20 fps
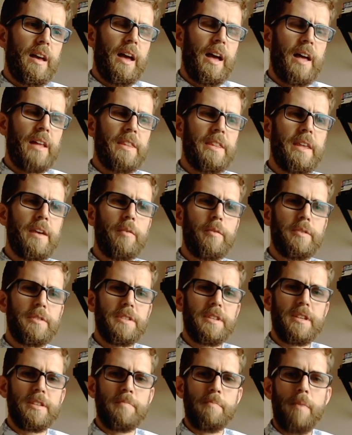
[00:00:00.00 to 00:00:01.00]
And there was
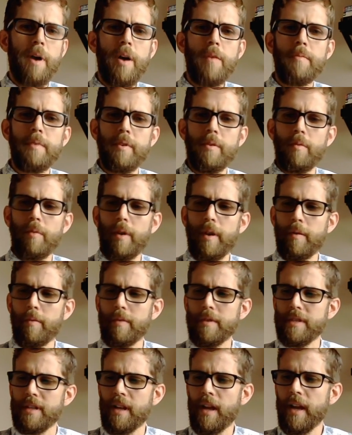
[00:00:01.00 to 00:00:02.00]
this moment, it
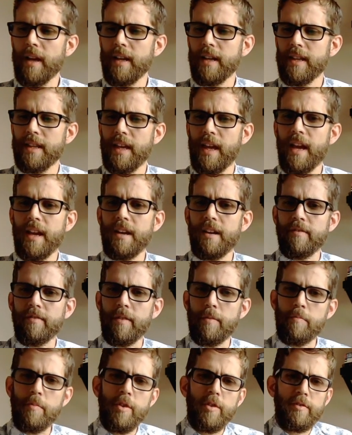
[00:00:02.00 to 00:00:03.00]
was like the end of
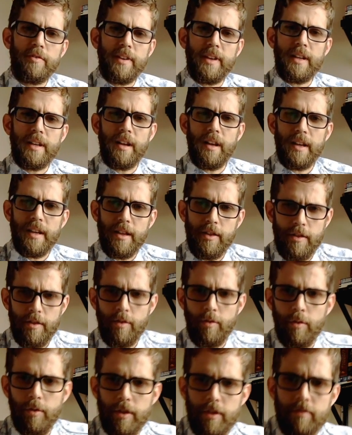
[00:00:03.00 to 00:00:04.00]
a movie, like The
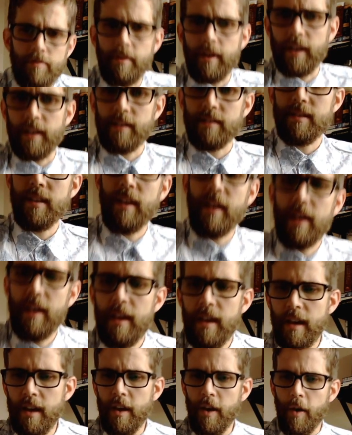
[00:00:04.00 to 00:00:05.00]
Lord of the Rings,
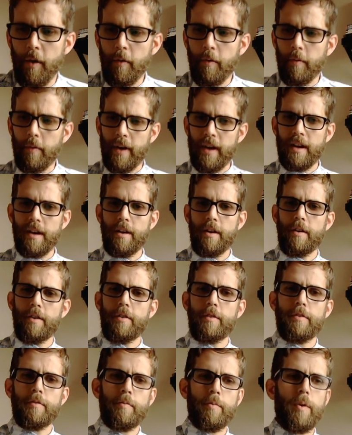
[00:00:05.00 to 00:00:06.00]
when
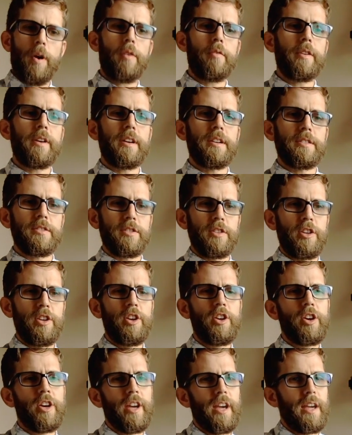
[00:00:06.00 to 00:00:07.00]
warriors
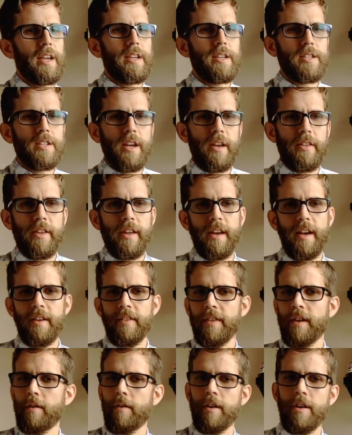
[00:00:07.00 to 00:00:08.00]
look at each other
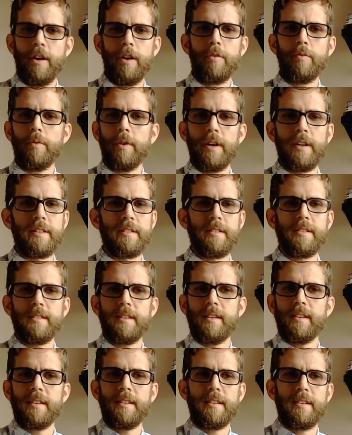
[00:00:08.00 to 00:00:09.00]
and there are no
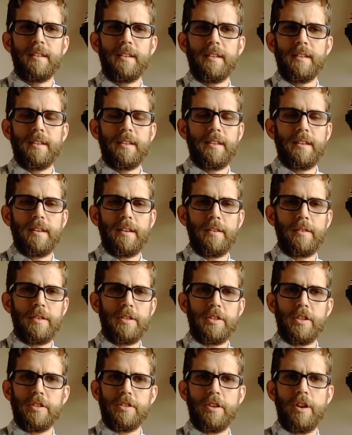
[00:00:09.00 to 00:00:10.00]
words. We
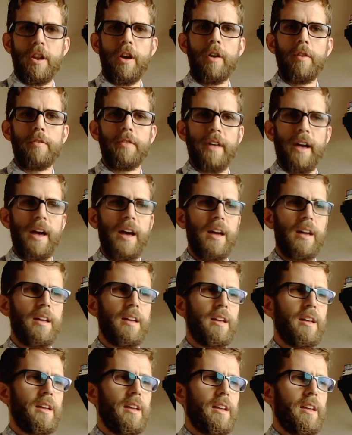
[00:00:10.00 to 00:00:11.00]
just know that
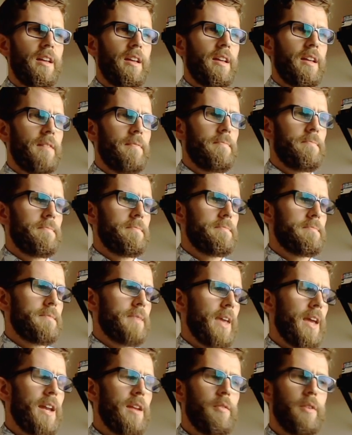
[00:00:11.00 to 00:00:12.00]

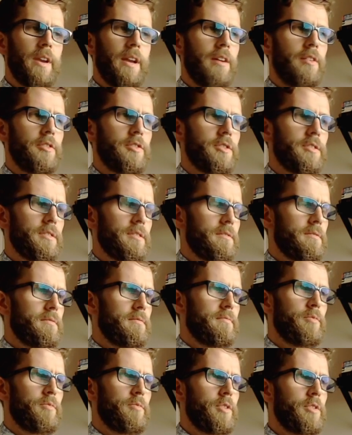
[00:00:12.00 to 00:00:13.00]
anyone else
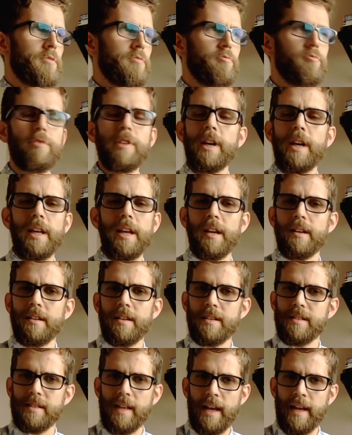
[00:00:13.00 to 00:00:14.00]
wouldn't really
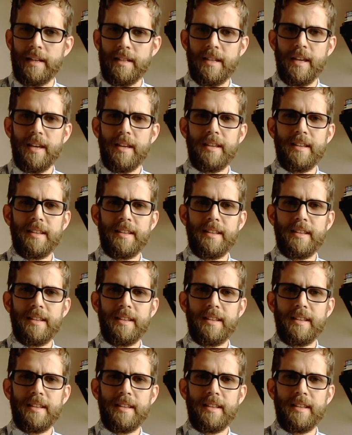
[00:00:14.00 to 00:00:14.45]
understand.